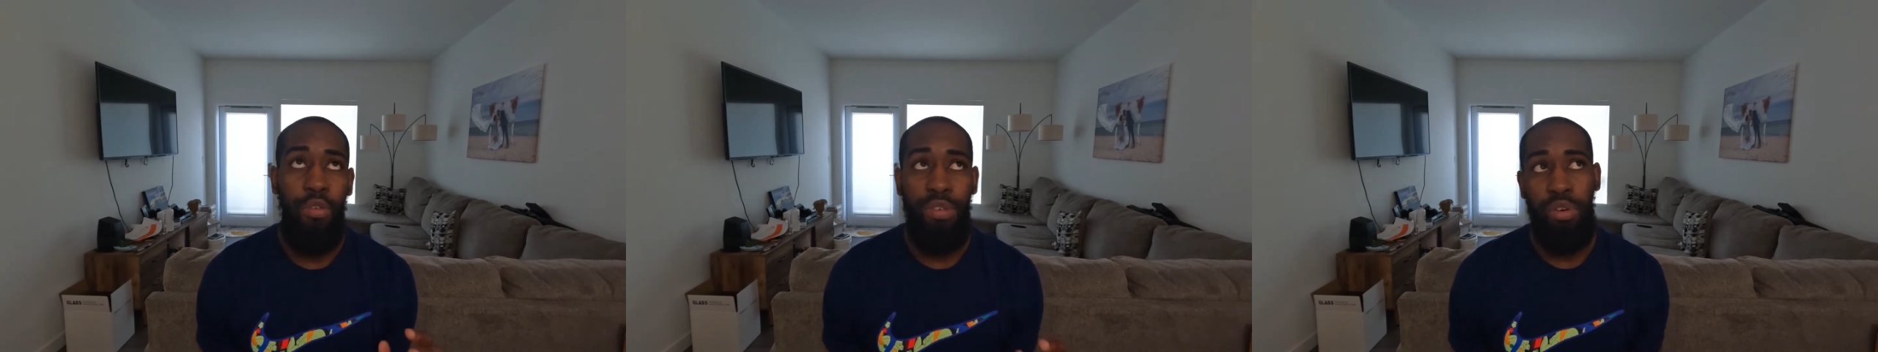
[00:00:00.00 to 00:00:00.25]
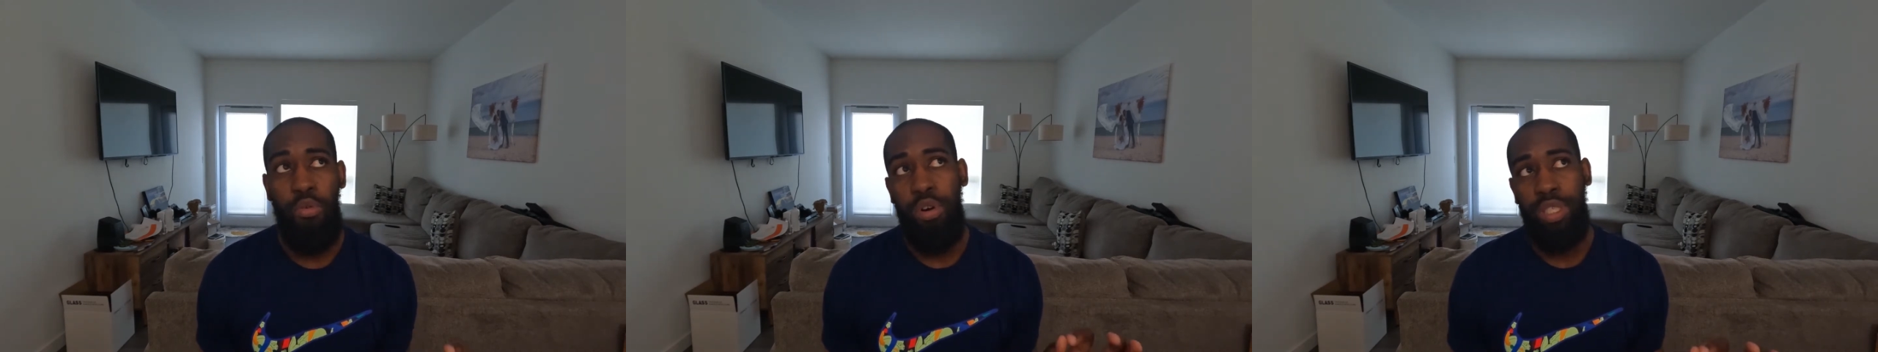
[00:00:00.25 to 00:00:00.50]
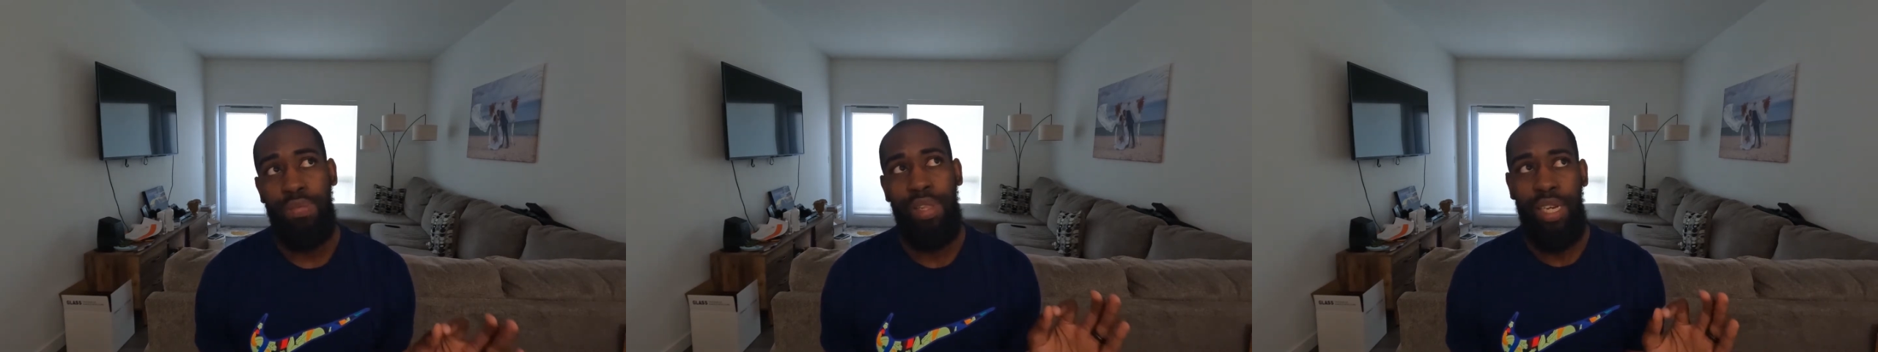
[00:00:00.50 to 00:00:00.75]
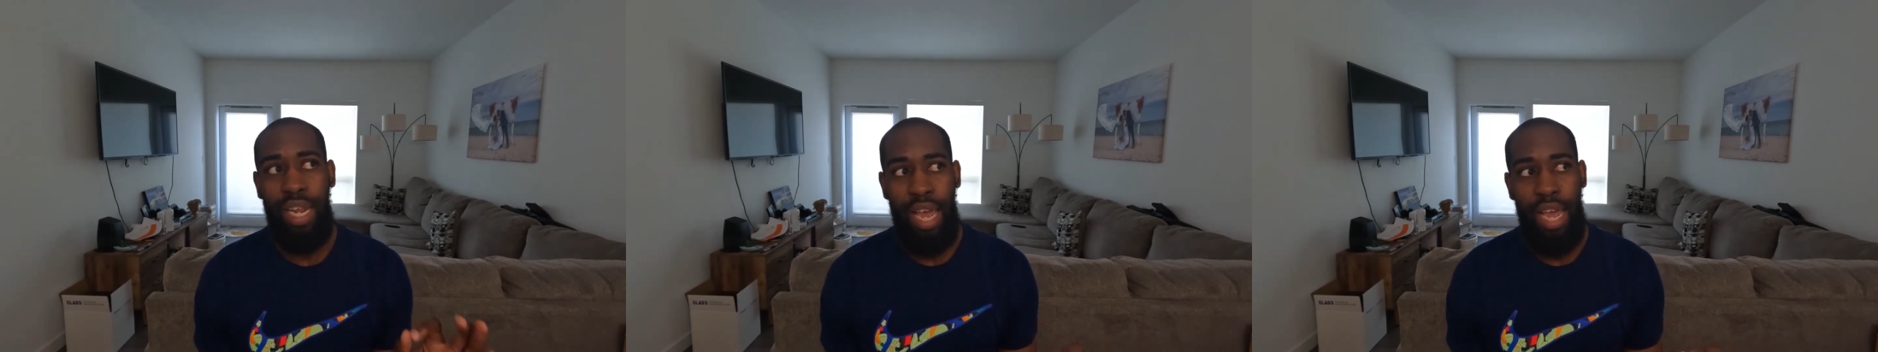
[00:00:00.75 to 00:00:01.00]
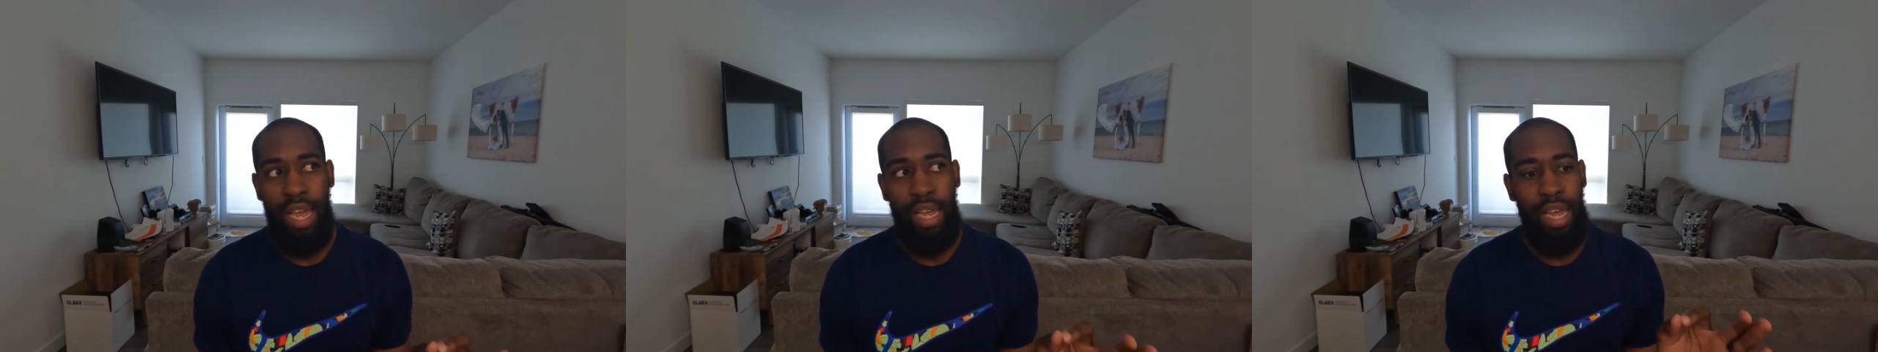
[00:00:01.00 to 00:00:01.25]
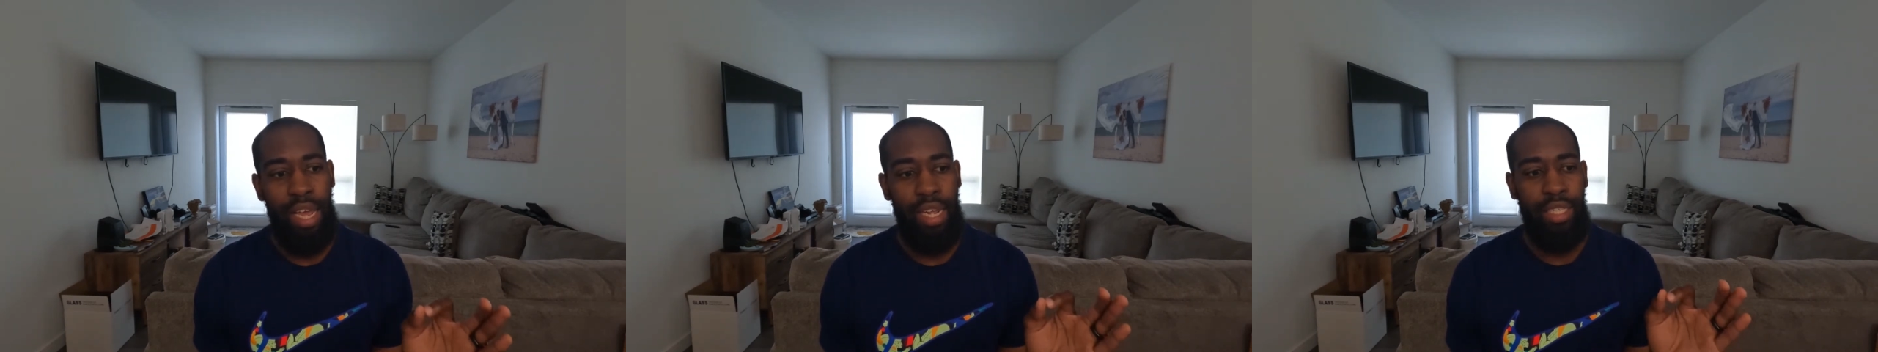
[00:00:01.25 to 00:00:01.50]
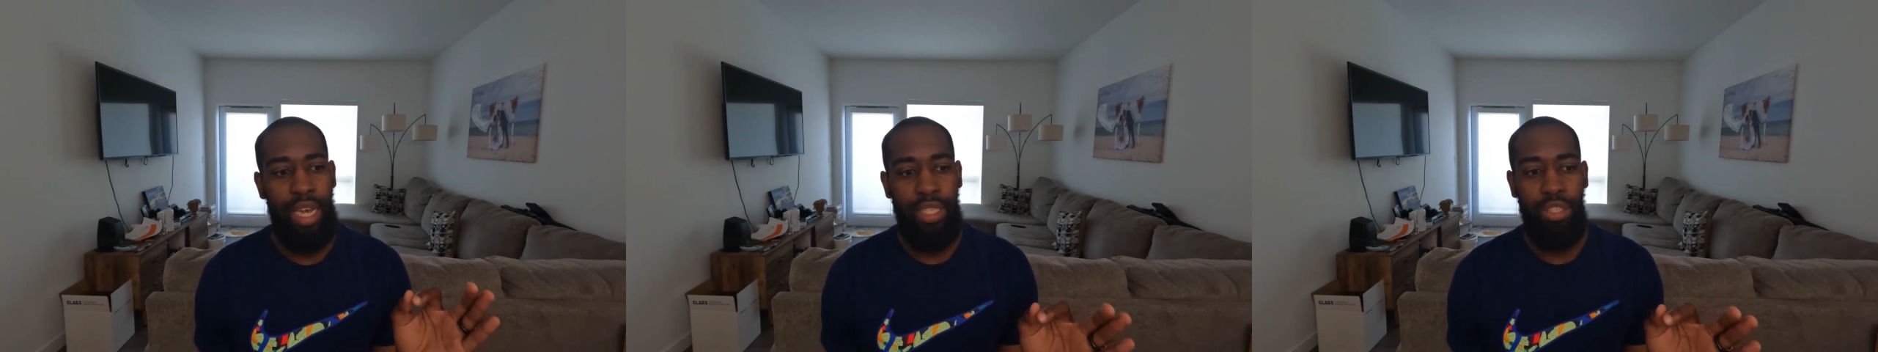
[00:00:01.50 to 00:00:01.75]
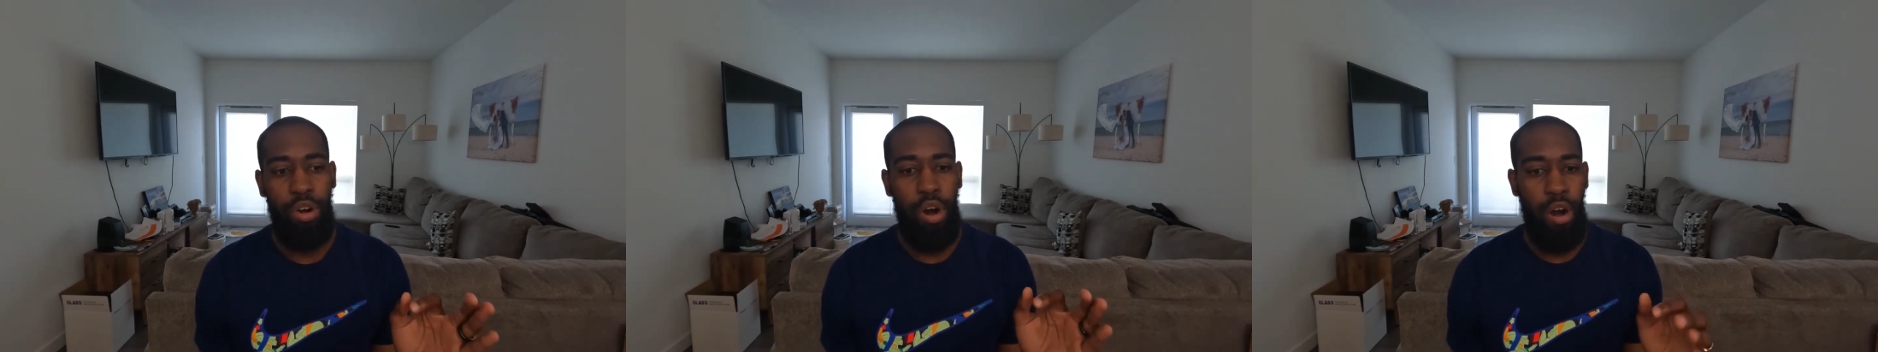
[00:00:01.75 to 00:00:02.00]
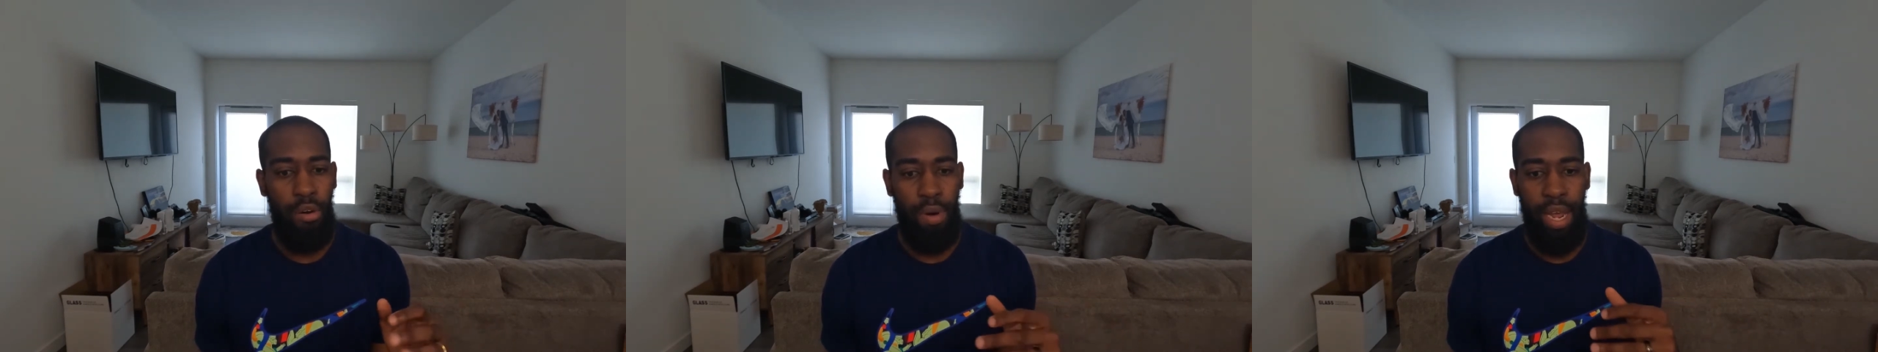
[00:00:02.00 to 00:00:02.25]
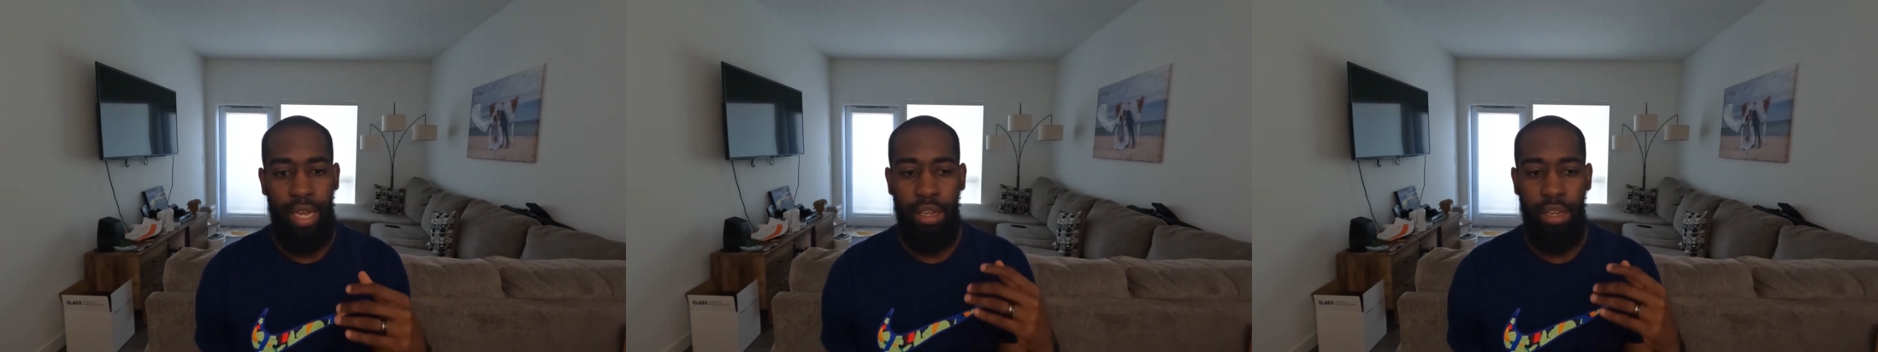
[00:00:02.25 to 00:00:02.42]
Over the course of the day, it takes your heart rate,